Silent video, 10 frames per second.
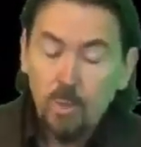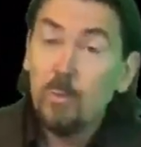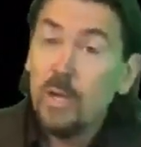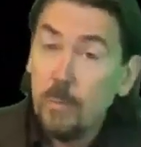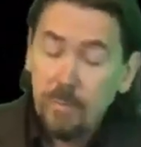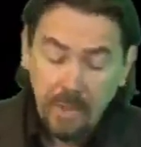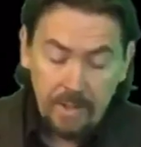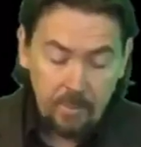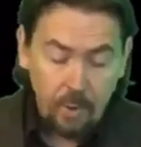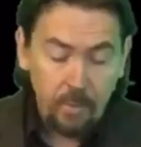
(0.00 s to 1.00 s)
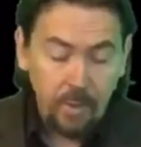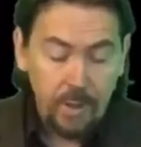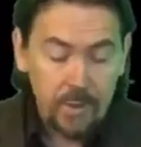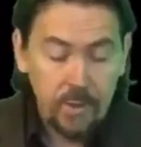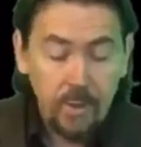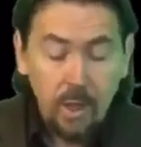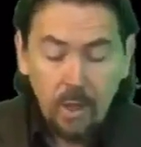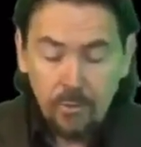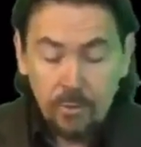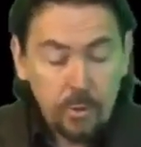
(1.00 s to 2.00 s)
but manipulate the population
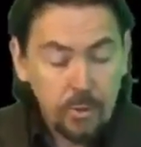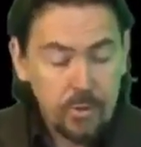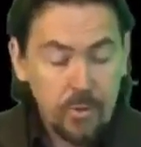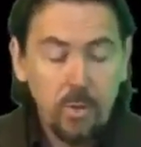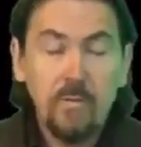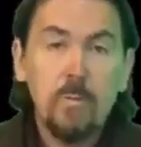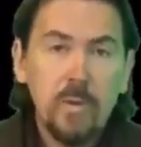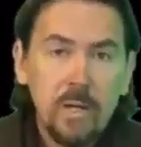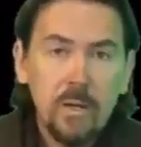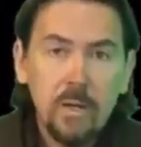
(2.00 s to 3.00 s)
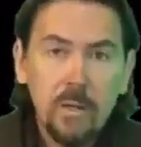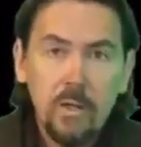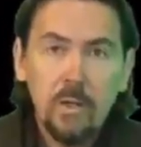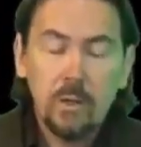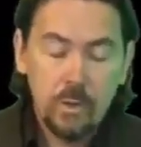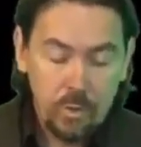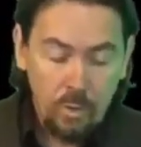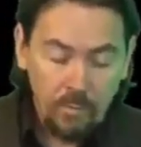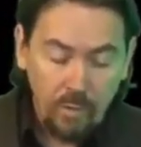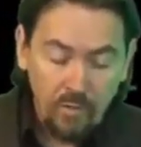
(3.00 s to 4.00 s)
through control of the media,
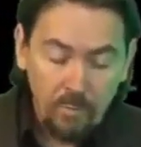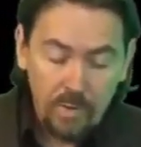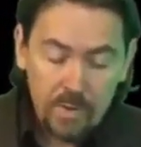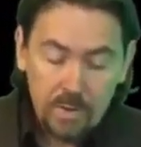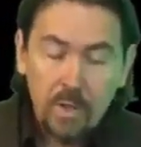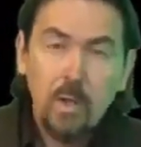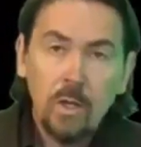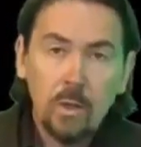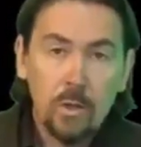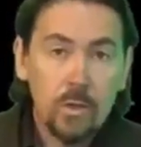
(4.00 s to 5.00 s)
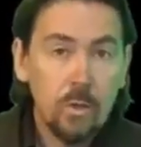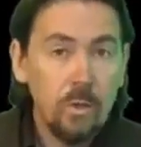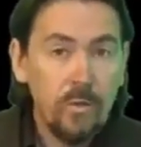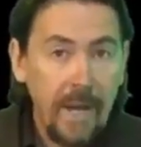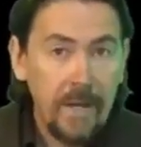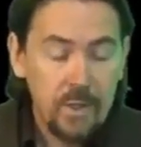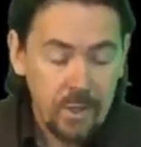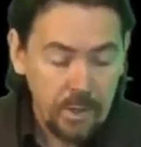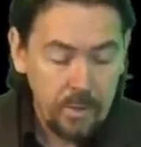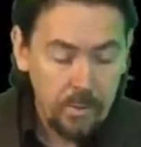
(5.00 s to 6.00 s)
control of governments, control of
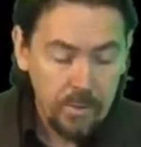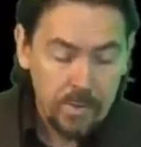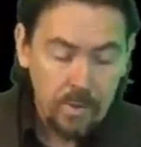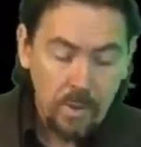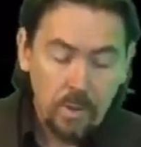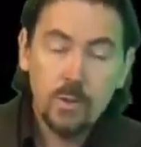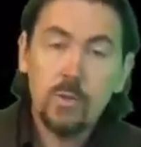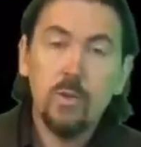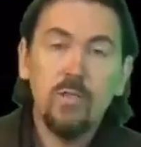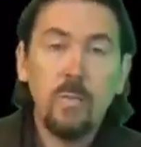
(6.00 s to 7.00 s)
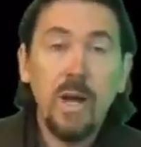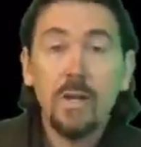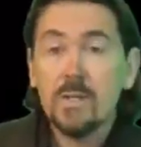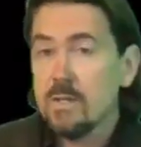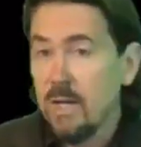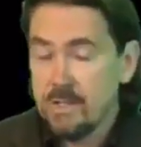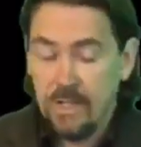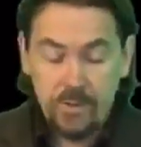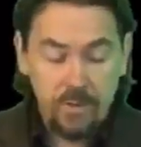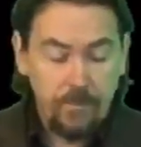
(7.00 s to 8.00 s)
NGOs, control of banks,
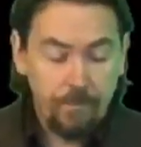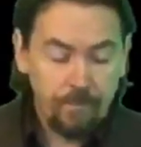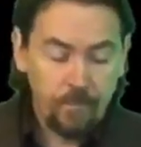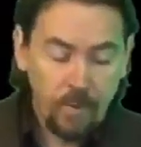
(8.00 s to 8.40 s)
etc.